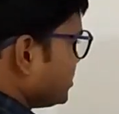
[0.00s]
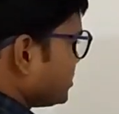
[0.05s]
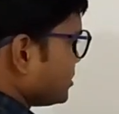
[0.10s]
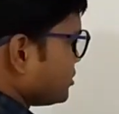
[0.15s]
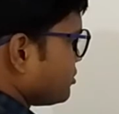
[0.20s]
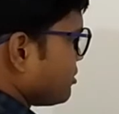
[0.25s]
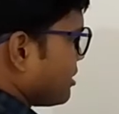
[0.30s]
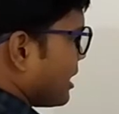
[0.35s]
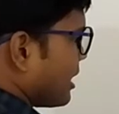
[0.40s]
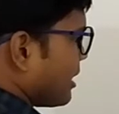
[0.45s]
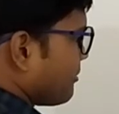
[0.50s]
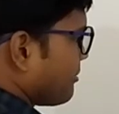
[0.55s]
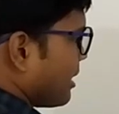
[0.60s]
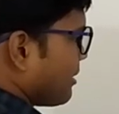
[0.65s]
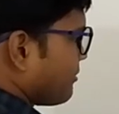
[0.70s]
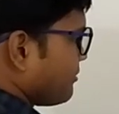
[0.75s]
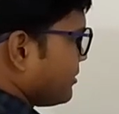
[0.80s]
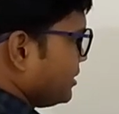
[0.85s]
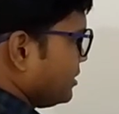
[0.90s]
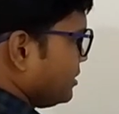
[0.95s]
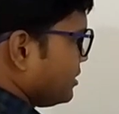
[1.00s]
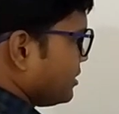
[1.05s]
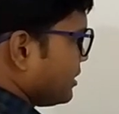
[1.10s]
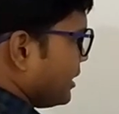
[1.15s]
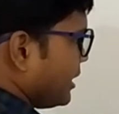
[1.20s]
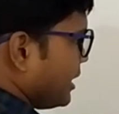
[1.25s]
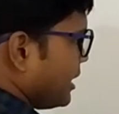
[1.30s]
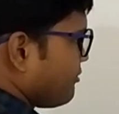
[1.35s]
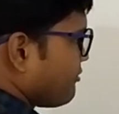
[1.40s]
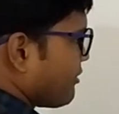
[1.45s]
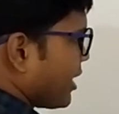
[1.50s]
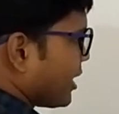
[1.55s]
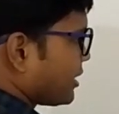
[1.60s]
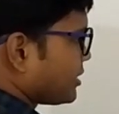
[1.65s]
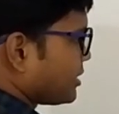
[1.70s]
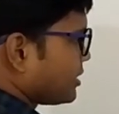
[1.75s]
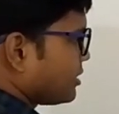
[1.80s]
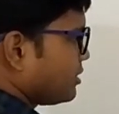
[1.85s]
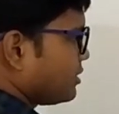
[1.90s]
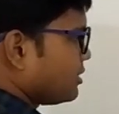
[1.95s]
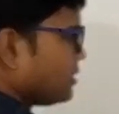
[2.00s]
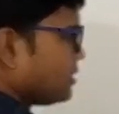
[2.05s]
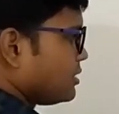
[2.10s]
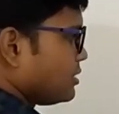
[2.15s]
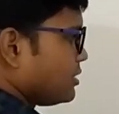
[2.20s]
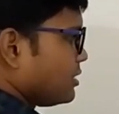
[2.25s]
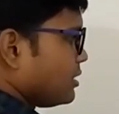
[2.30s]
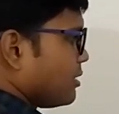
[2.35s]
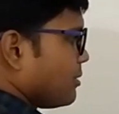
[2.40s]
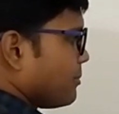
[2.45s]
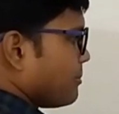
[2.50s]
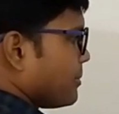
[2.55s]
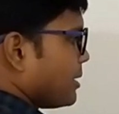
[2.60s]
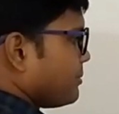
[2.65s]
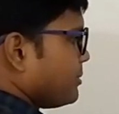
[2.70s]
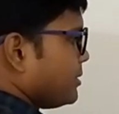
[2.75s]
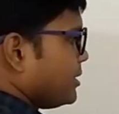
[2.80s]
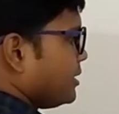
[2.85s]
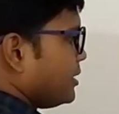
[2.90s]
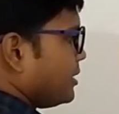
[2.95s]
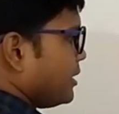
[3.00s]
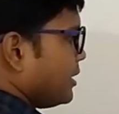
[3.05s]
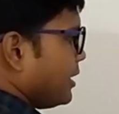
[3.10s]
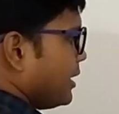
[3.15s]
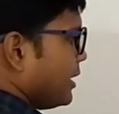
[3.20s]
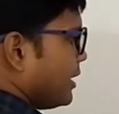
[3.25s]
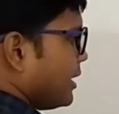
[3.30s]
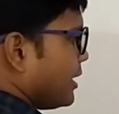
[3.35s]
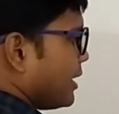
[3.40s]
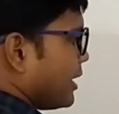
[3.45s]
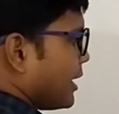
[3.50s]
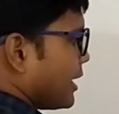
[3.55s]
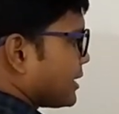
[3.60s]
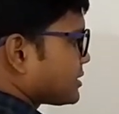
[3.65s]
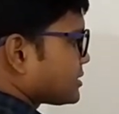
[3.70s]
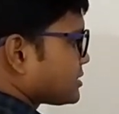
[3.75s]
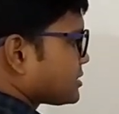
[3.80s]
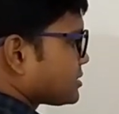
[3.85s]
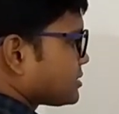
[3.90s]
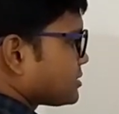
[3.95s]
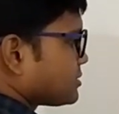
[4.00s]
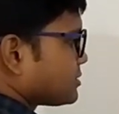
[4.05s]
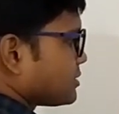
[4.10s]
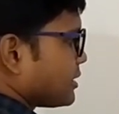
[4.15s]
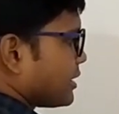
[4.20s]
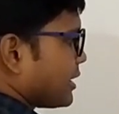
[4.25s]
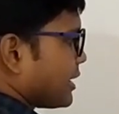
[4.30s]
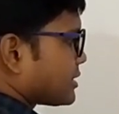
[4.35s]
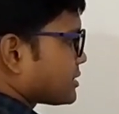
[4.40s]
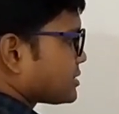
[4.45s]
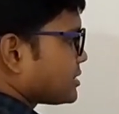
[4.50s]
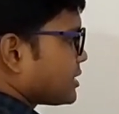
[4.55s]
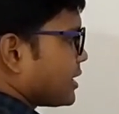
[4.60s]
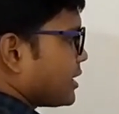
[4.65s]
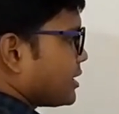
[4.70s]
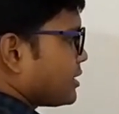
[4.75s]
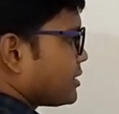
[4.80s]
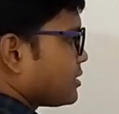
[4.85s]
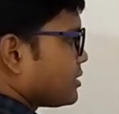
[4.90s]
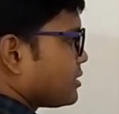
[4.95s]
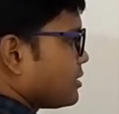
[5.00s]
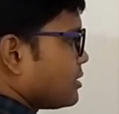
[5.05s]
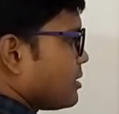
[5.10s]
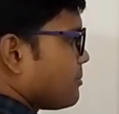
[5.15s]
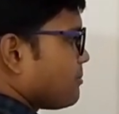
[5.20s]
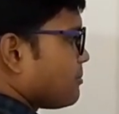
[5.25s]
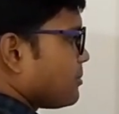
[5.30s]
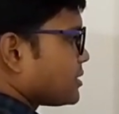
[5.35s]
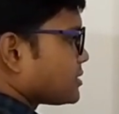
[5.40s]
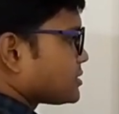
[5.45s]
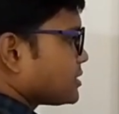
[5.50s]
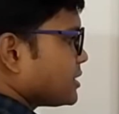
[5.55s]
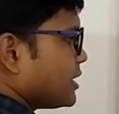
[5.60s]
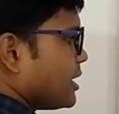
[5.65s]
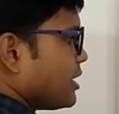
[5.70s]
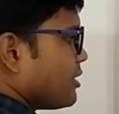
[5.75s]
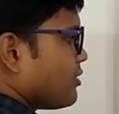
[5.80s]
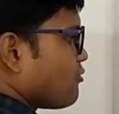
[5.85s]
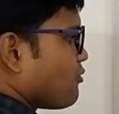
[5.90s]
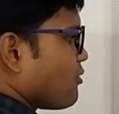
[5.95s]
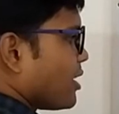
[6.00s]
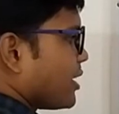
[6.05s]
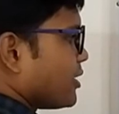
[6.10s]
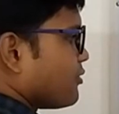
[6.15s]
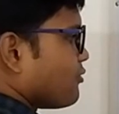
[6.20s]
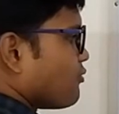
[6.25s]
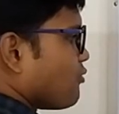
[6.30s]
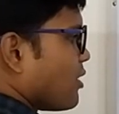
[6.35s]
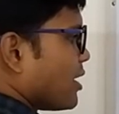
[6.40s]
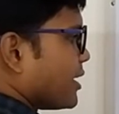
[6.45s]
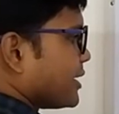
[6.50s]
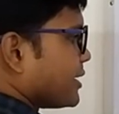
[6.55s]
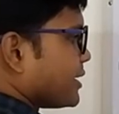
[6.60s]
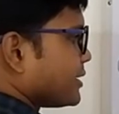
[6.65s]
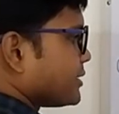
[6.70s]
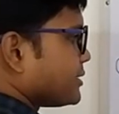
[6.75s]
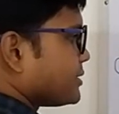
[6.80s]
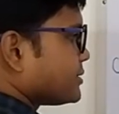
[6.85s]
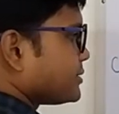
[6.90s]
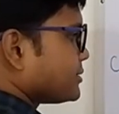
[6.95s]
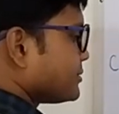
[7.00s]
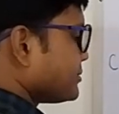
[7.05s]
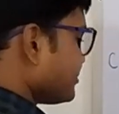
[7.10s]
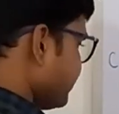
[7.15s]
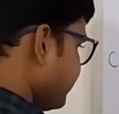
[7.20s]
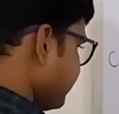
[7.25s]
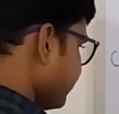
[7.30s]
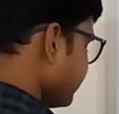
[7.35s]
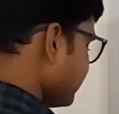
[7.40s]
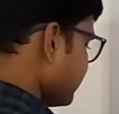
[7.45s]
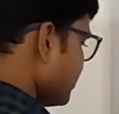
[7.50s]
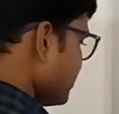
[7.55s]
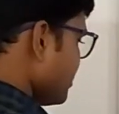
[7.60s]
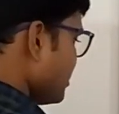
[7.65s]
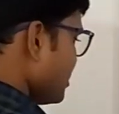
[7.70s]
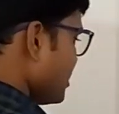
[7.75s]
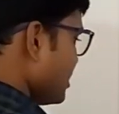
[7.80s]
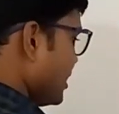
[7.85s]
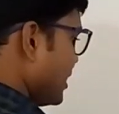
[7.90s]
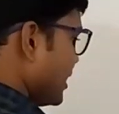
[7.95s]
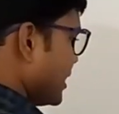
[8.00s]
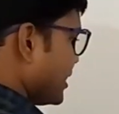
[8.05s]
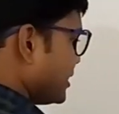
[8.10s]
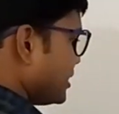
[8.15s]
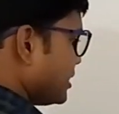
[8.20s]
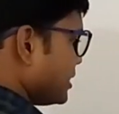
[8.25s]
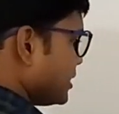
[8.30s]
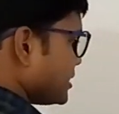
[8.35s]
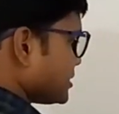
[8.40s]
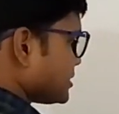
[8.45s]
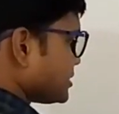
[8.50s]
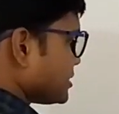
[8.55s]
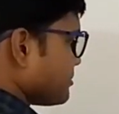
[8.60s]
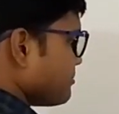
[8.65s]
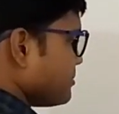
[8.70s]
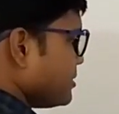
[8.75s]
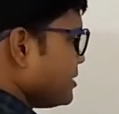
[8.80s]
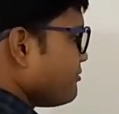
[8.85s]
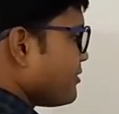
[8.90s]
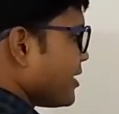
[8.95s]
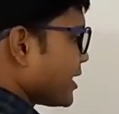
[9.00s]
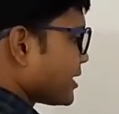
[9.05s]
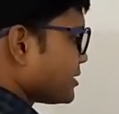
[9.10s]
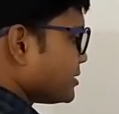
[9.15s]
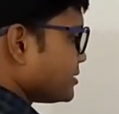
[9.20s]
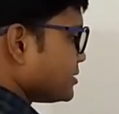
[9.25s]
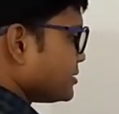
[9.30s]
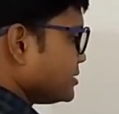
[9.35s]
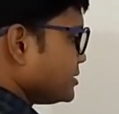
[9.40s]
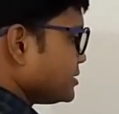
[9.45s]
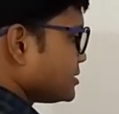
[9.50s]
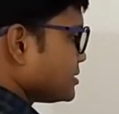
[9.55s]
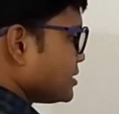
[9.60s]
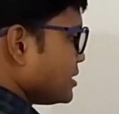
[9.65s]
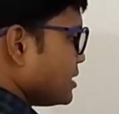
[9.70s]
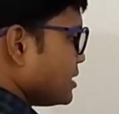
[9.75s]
you are having a vector, maybe ax x hat plus ay y hat, and let's say b vector is